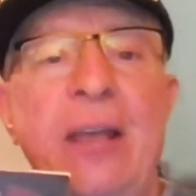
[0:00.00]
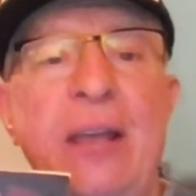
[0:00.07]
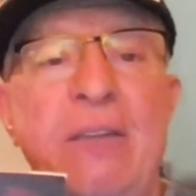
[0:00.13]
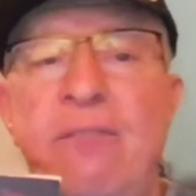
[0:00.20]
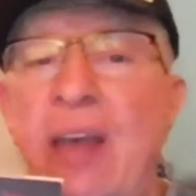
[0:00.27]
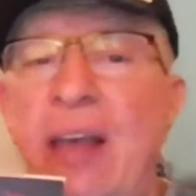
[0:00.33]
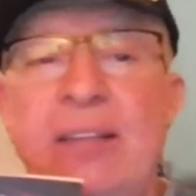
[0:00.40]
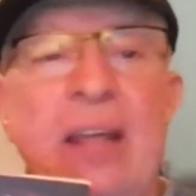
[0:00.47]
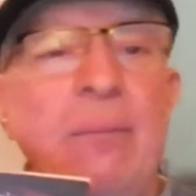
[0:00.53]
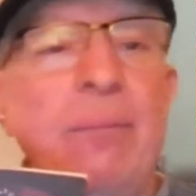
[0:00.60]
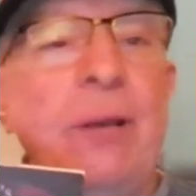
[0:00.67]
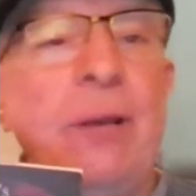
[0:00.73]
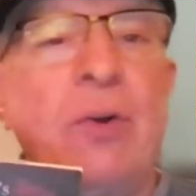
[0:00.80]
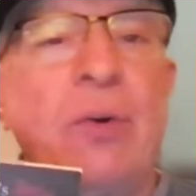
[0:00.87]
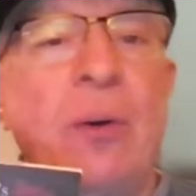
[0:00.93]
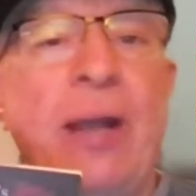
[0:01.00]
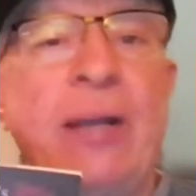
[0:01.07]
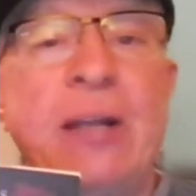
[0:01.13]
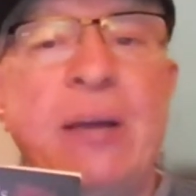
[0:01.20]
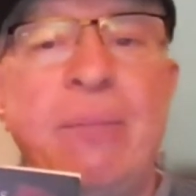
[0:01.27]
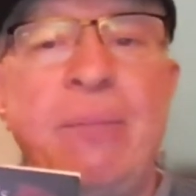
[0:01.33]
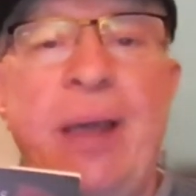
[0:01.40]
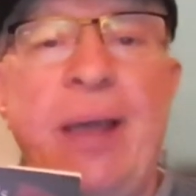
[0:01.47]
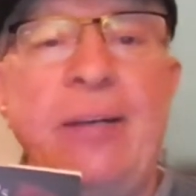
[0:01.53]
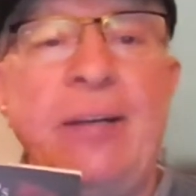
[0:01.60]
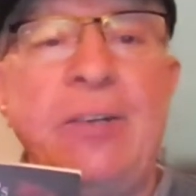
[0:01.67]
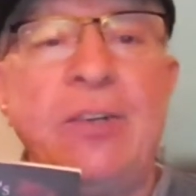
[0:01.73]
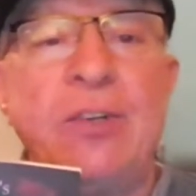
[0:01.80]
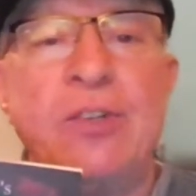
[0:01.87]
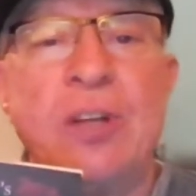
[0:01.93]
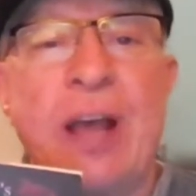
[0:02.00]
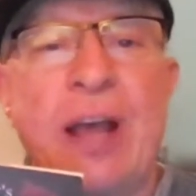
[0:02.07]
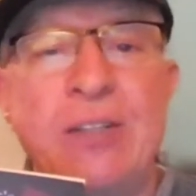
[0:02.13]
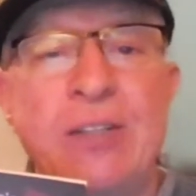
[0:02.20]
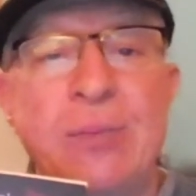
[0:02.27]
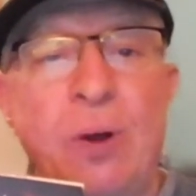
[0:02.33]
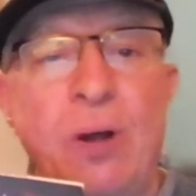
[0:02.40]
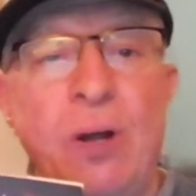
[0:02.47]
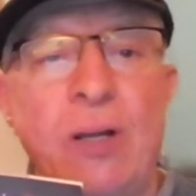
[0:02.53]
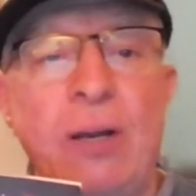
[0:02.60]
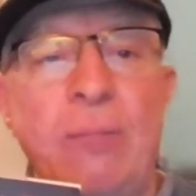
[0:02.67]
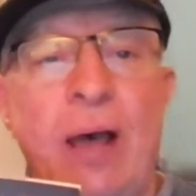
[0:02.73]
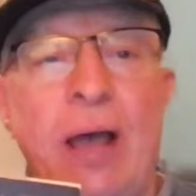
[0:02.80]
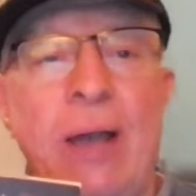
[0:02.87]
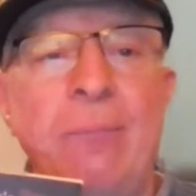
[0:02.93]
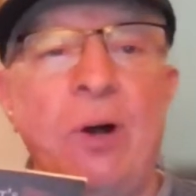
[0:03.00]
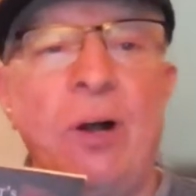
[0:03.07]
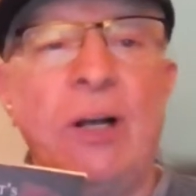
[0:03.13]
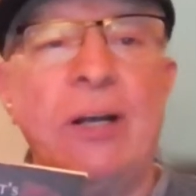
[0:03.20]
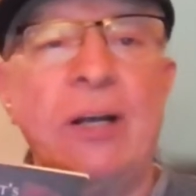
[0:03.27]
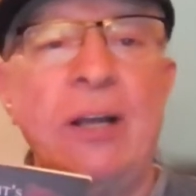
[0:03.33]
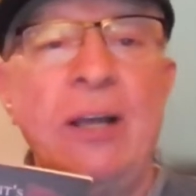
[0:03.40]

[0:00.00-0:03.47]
In fact, that'd be great companion to Scott's book and my book,